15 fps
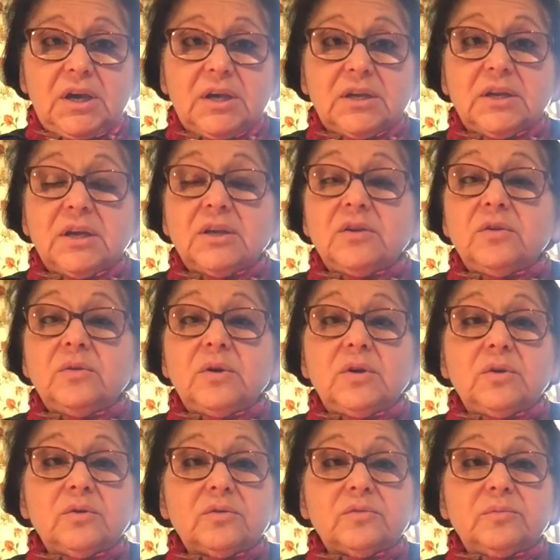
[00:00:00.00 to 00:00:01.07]
And I know a
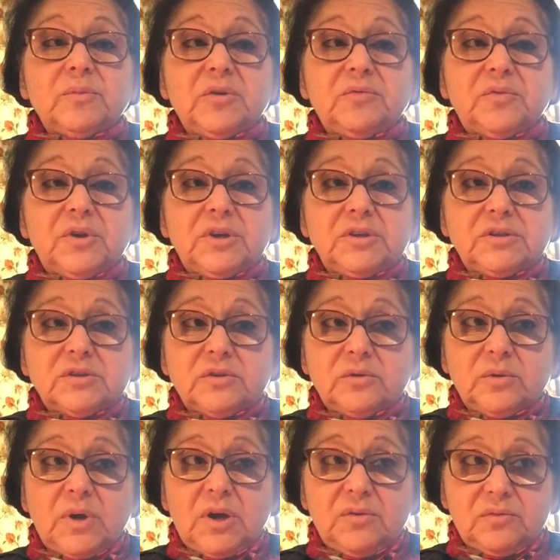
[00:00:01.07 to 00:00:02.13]
lot of my friends
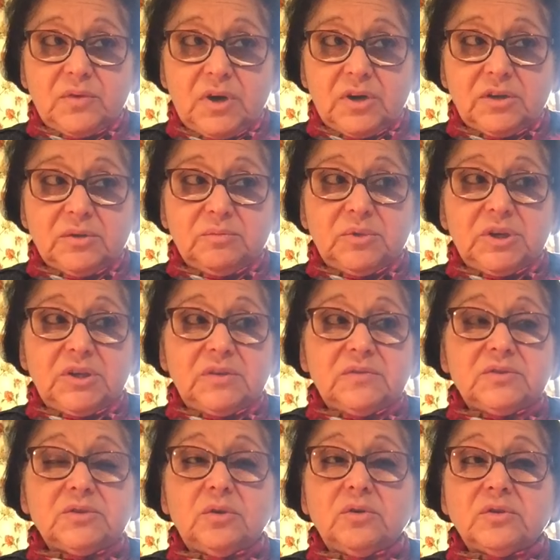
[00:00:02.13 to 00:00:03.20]
who have other
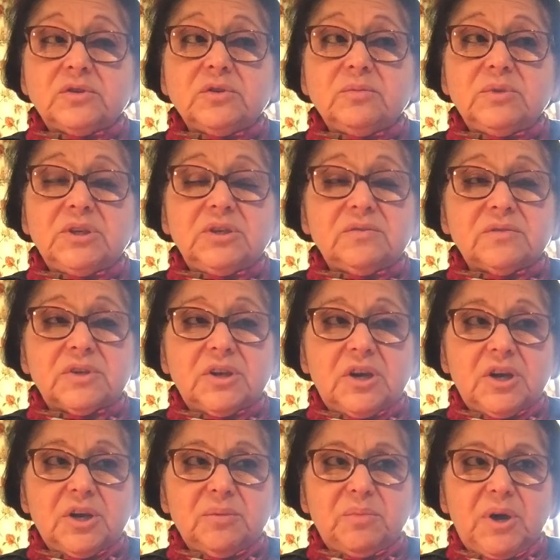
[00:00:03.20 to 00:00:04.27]
beliefs also believe in
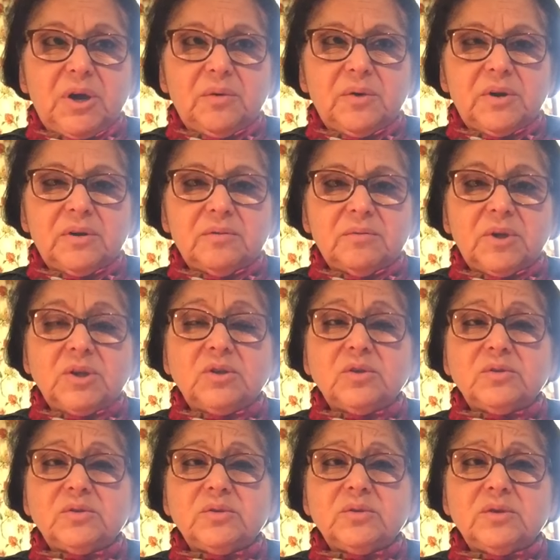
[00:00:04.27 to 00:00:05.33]
higher power. And
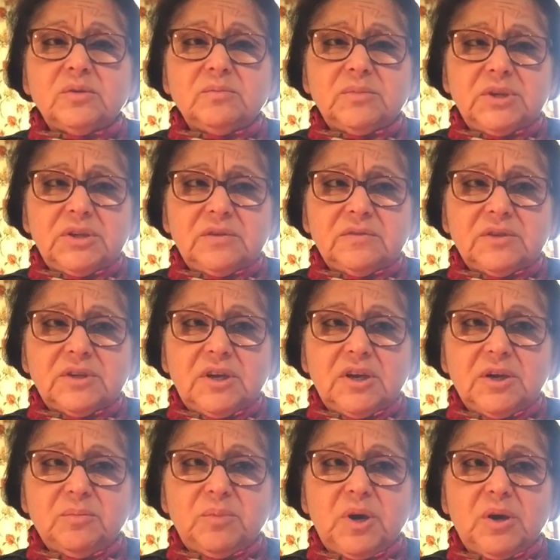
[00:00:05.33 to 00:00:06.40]
those who don't believe in
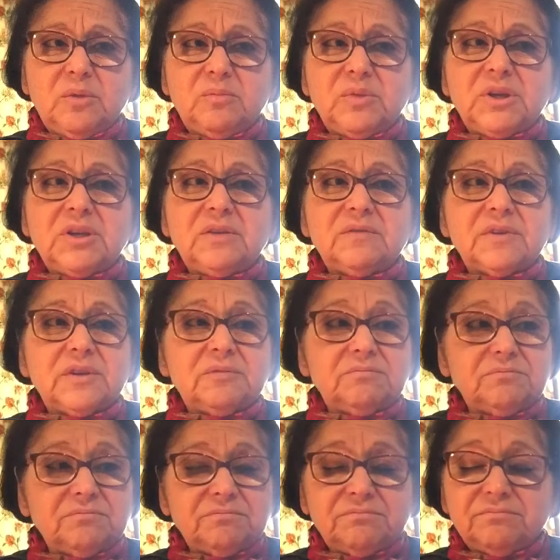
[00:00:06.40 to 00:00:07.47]
higher power believe in
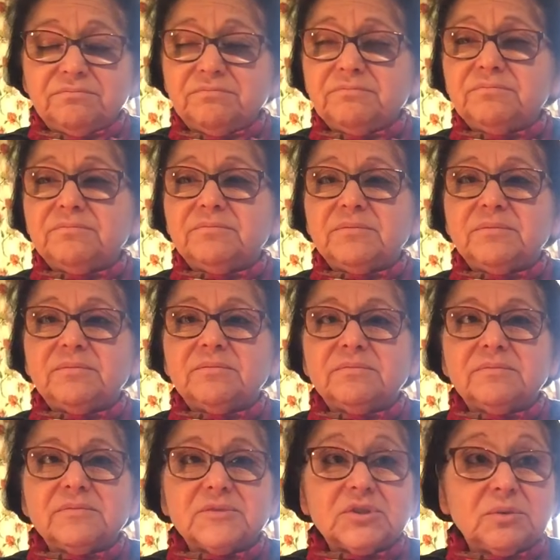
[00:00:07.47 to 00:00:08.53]

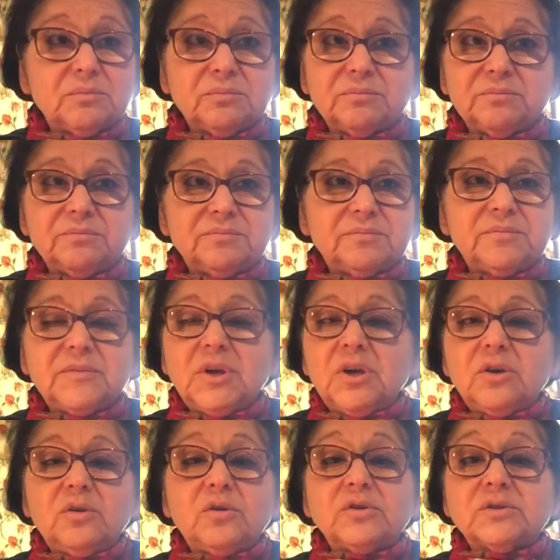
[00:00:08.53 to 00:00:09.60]
some
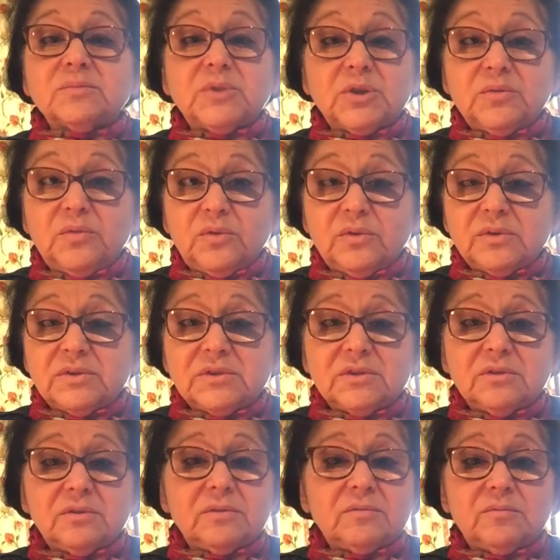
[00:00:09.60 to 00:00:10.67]
cosmic
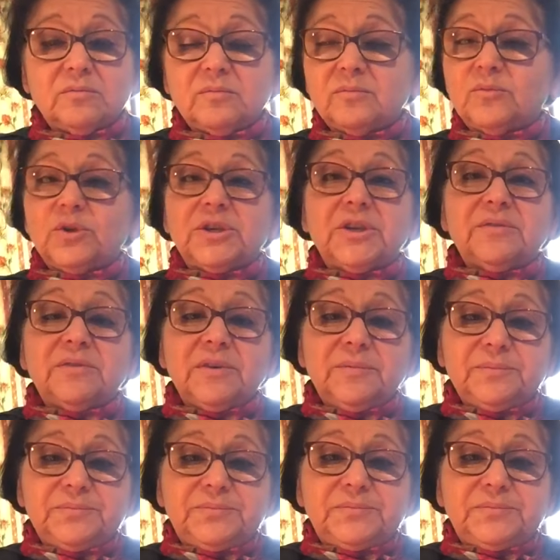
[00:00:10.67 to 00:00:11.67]
force or whatever.